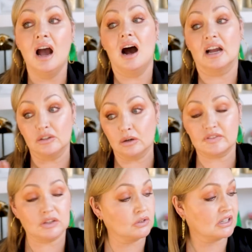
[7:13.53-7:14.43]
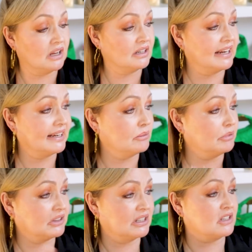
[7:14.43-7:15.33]
I know I've sold a lot lately,
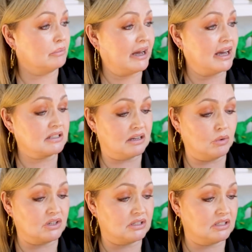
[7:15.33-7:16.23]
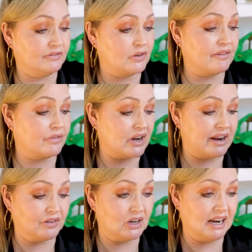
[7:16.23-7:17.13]
but these are bags I want forever and
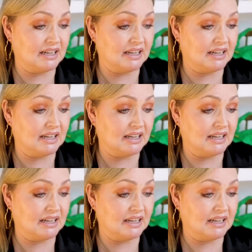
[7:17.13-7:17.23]
ever.